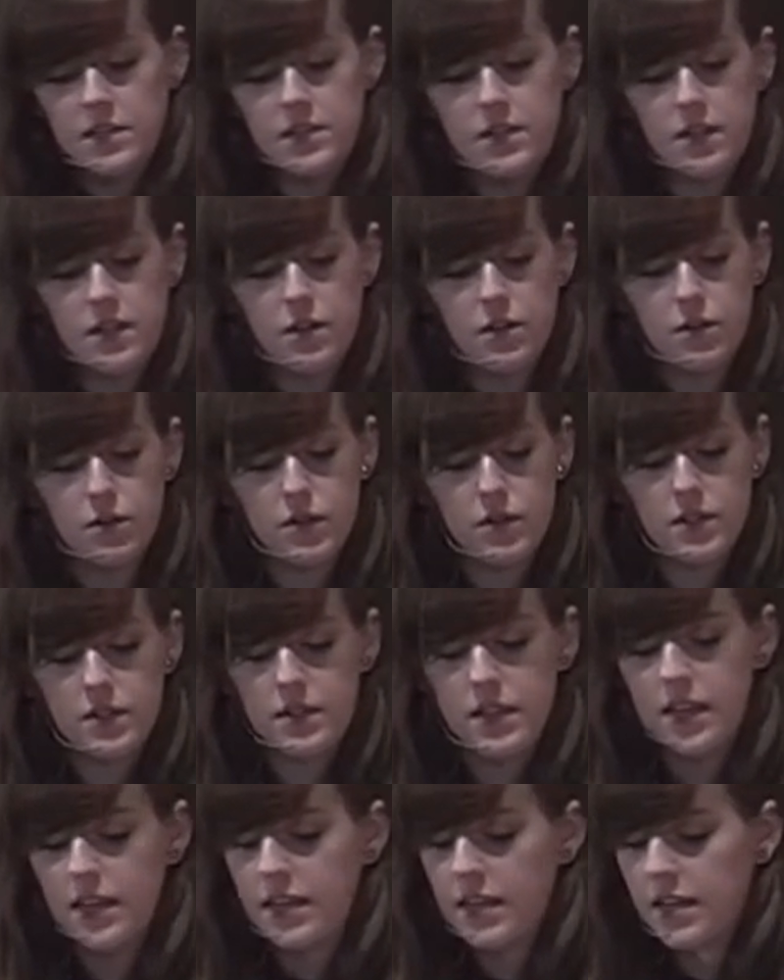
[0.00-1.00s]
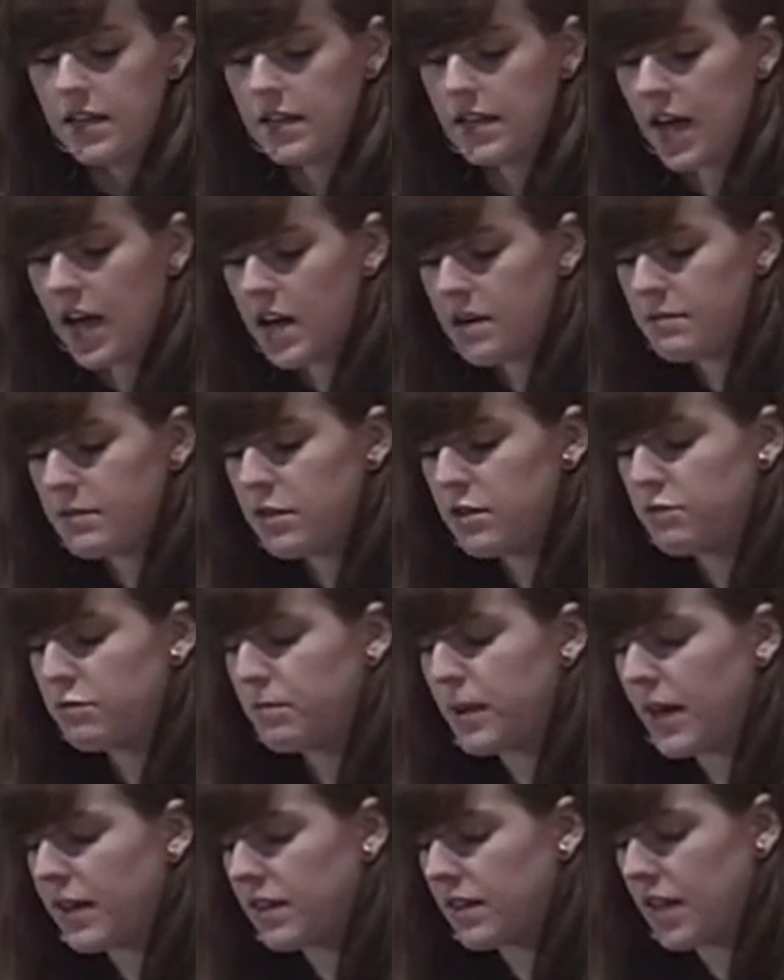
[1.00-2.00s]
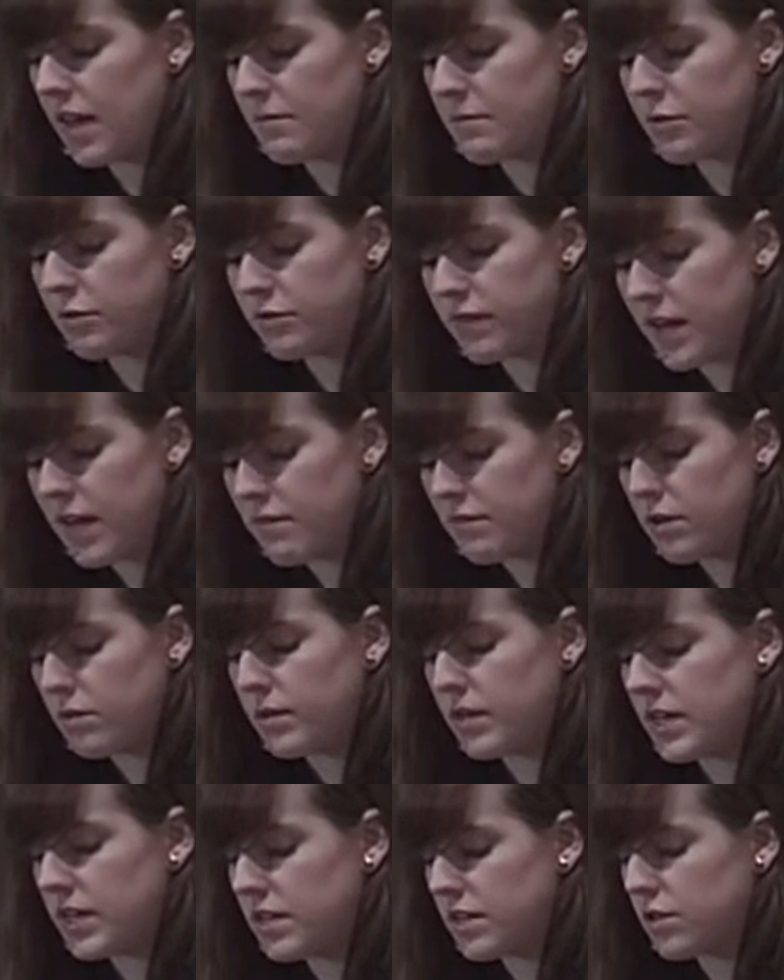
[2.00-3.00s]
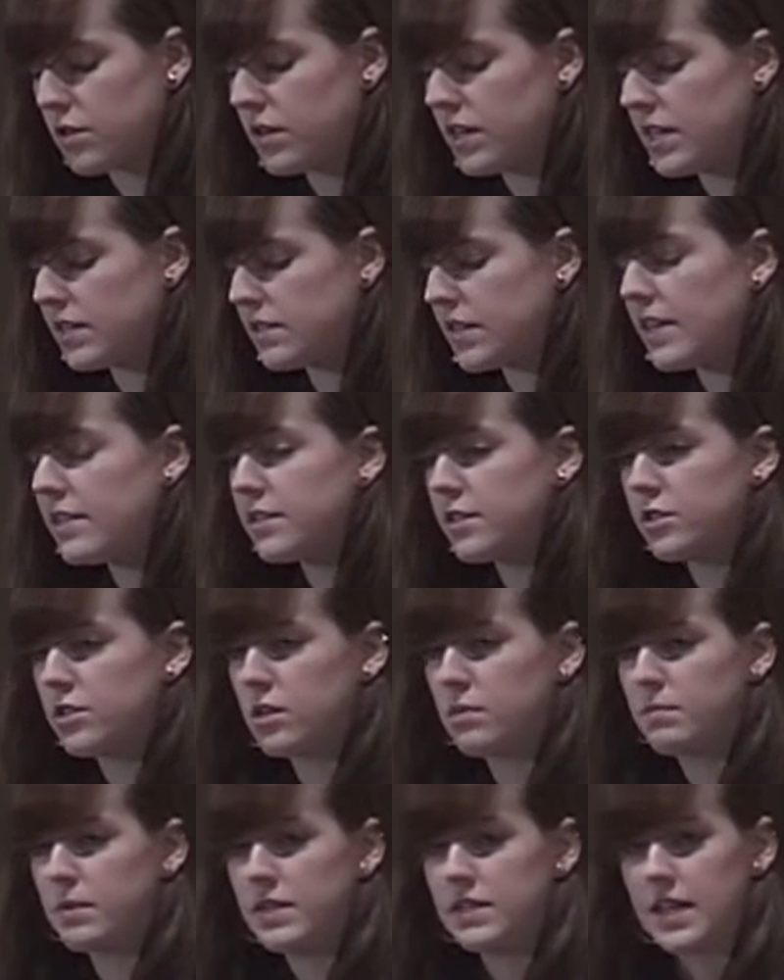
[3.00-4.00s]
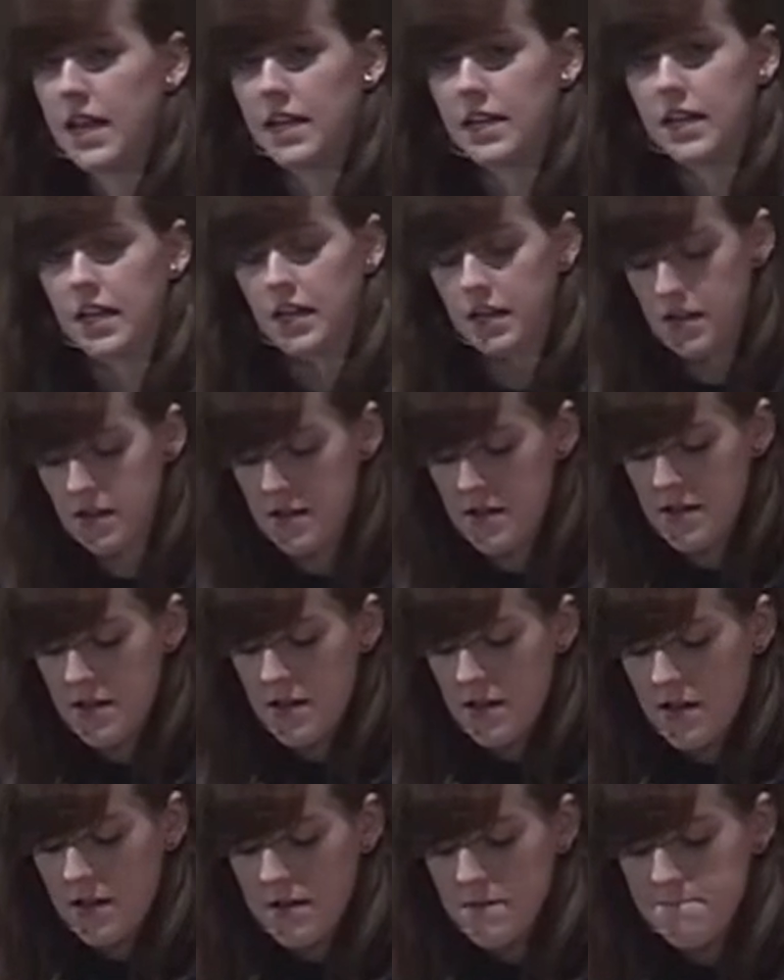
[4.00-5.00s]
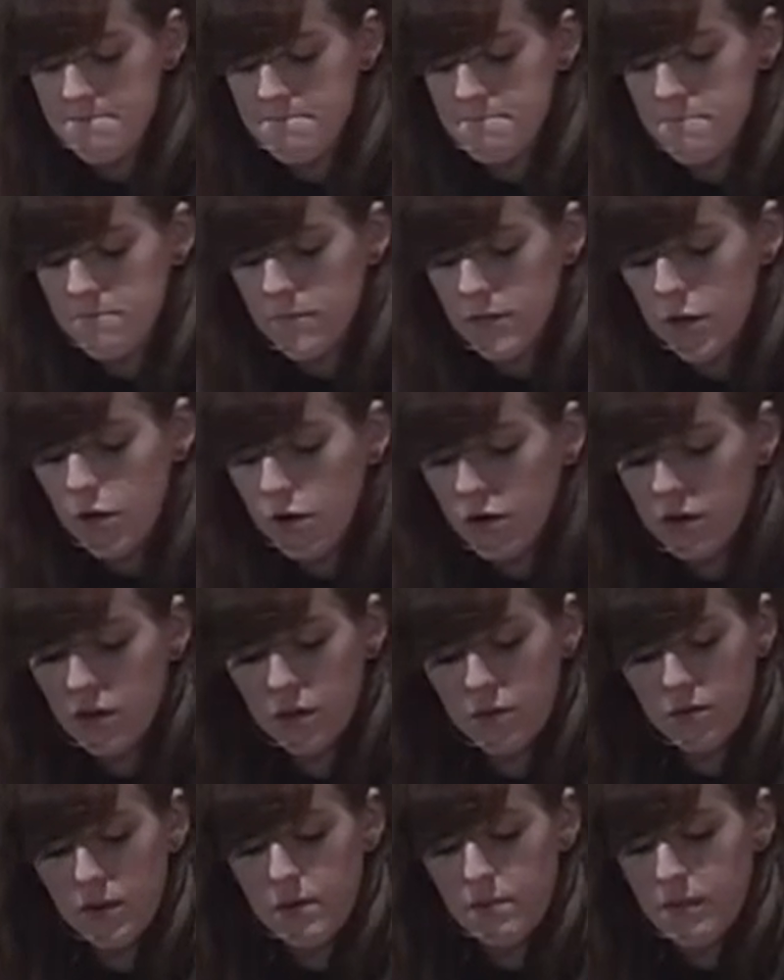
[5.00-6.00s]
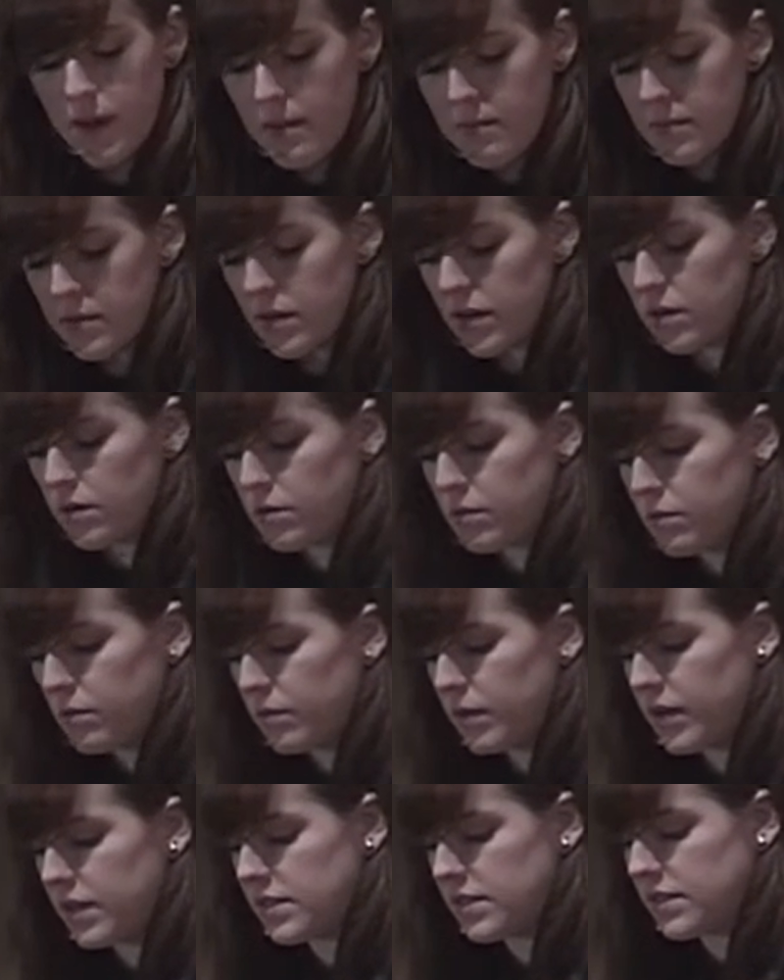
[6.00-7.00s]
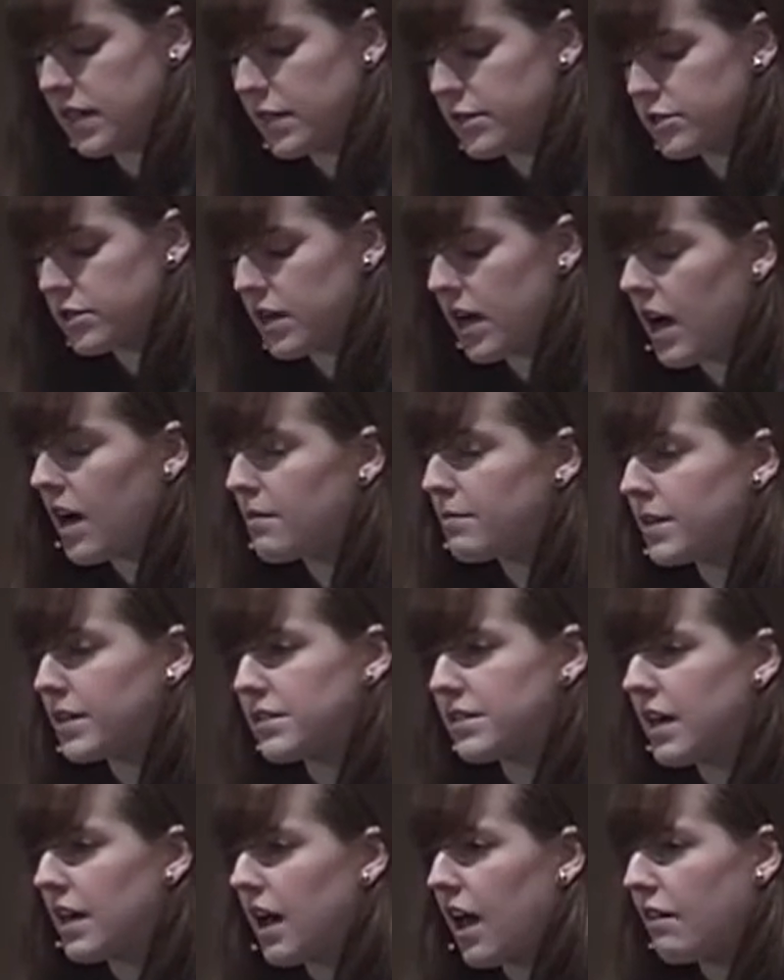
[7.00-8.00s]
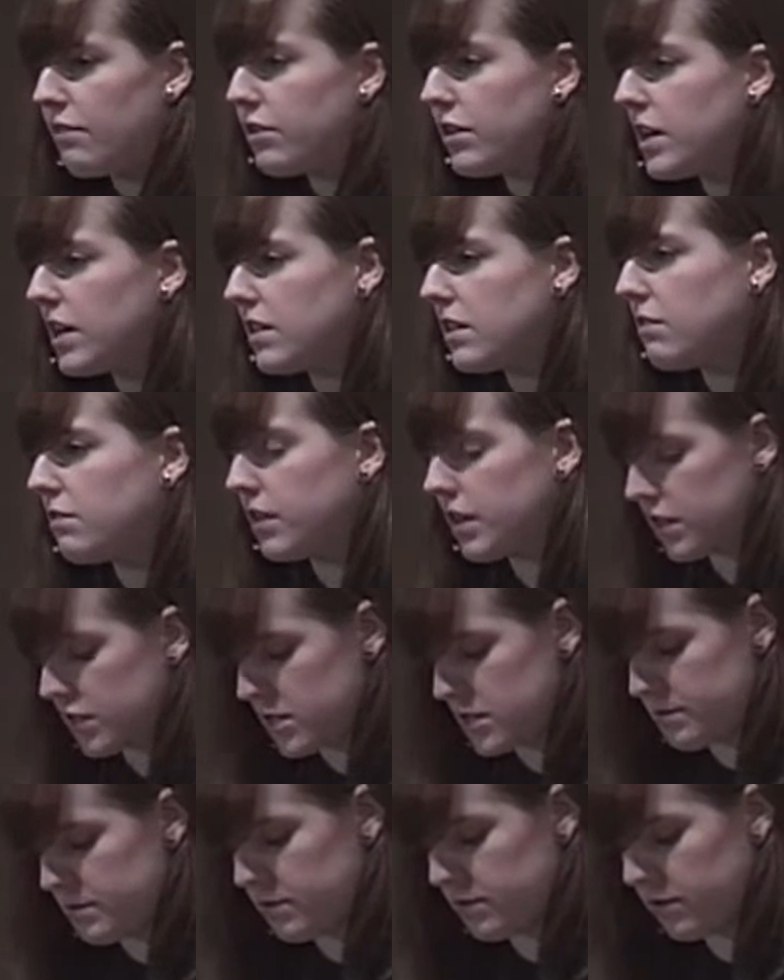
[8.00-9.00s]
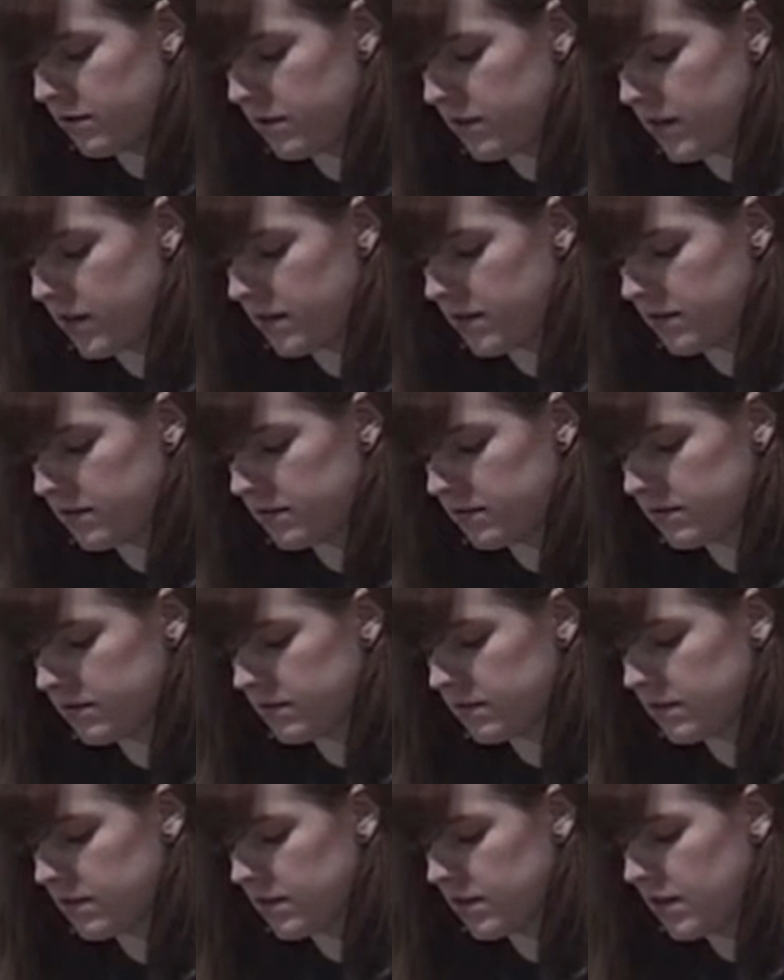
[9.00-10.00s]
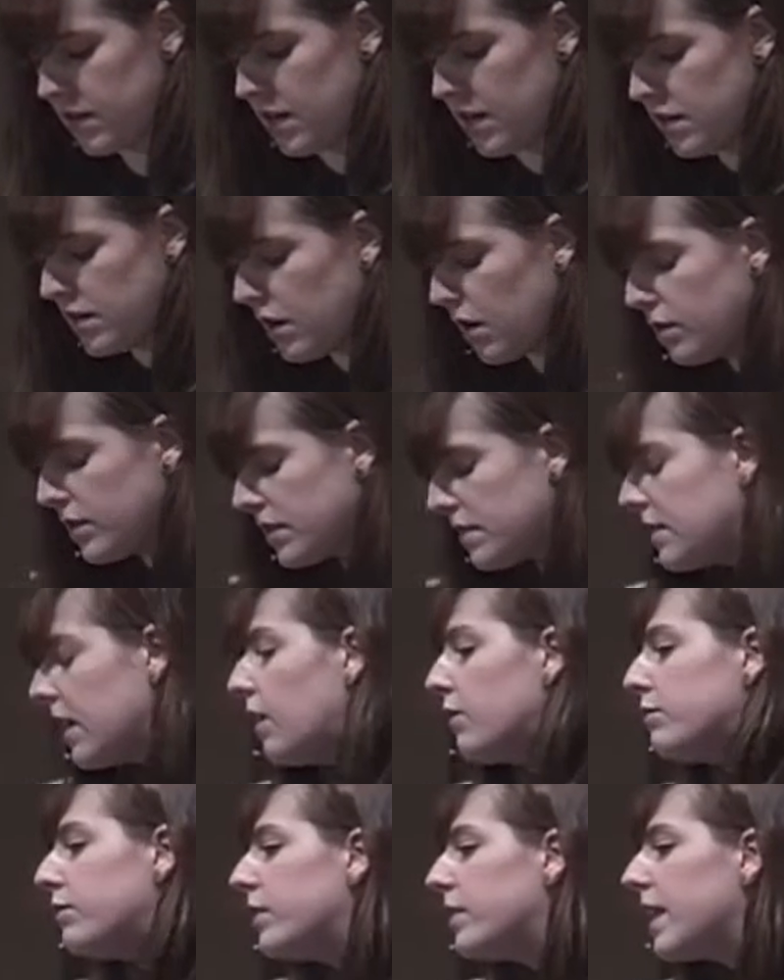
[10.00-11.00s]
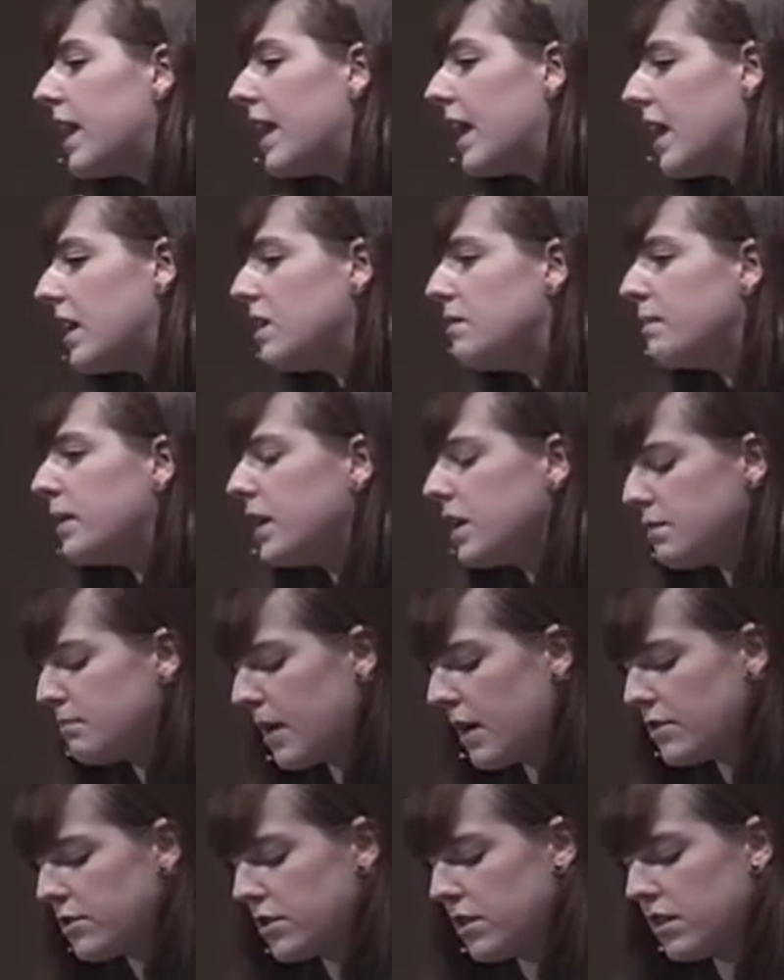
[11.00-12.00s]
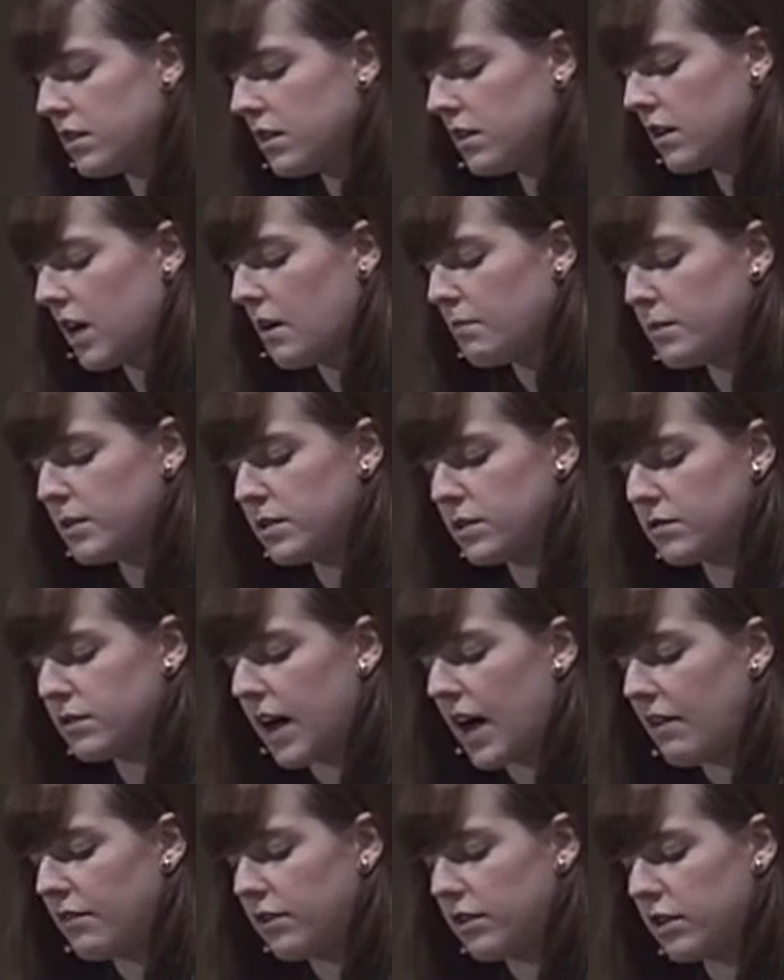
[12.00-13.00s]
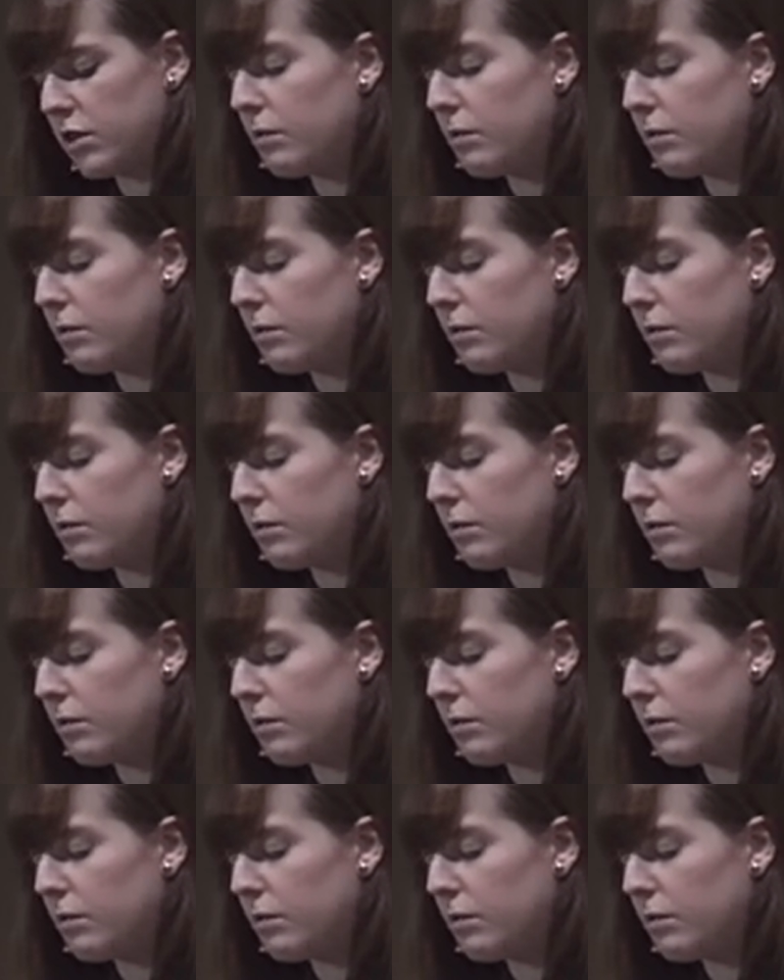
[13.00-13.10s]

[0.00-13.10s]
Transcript: who did the economy of Bethlehem a favor when he decreed a census should be taken, who could remember when such commerce had ever hit the village before? No, it's doubtful that anybody mentioned the couple's arrival or